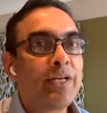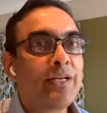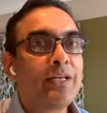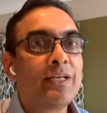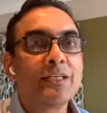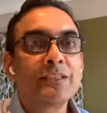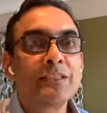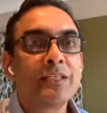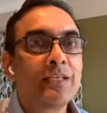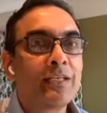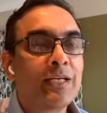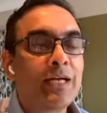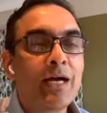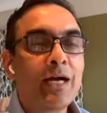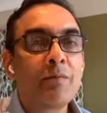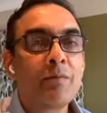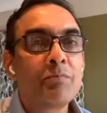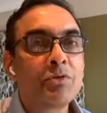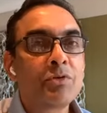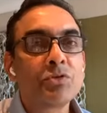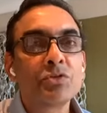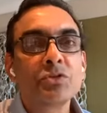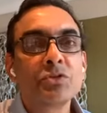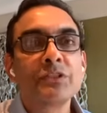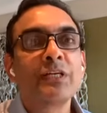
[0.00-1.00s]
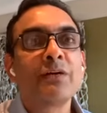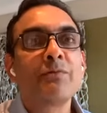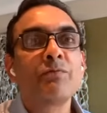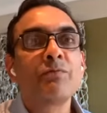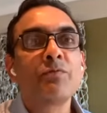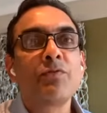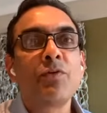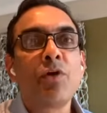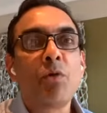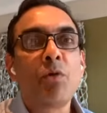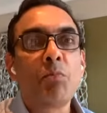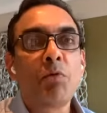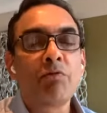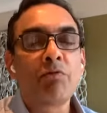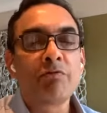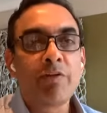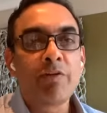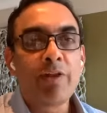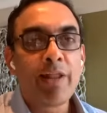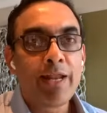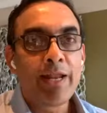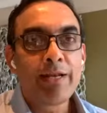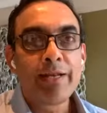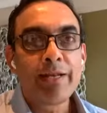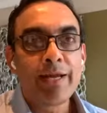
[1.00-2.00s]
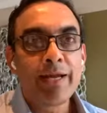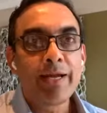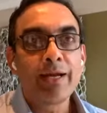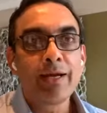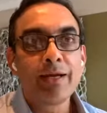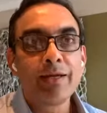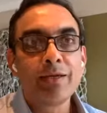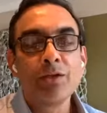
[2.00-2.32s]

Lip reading: does it come to some form of lending,